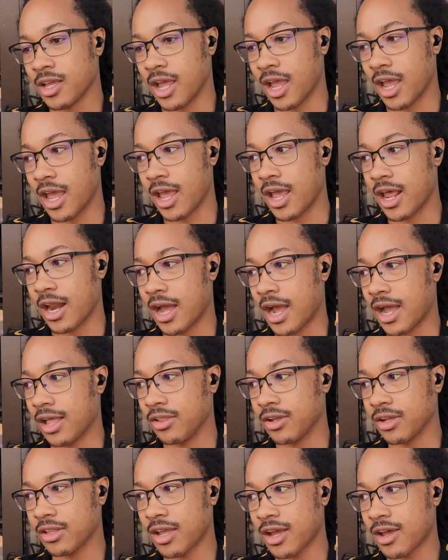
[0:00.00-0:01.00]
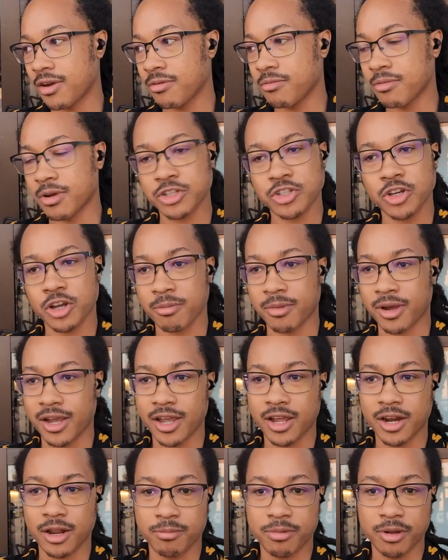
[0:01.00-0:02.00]
And I looked at him, I shook my
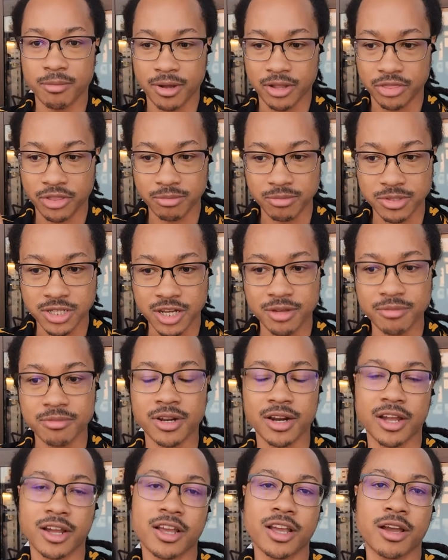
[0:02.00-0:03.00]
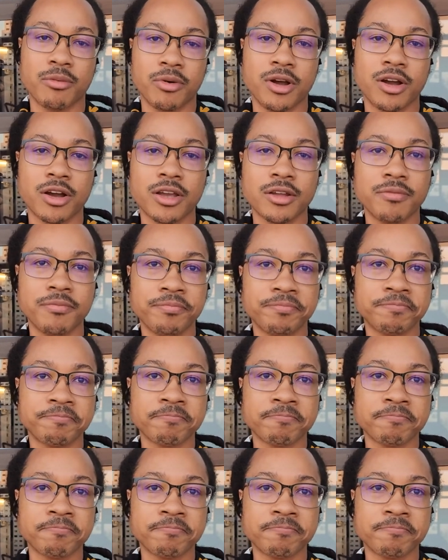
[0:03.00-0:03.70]
head and put my thumbs up, and I kept walking.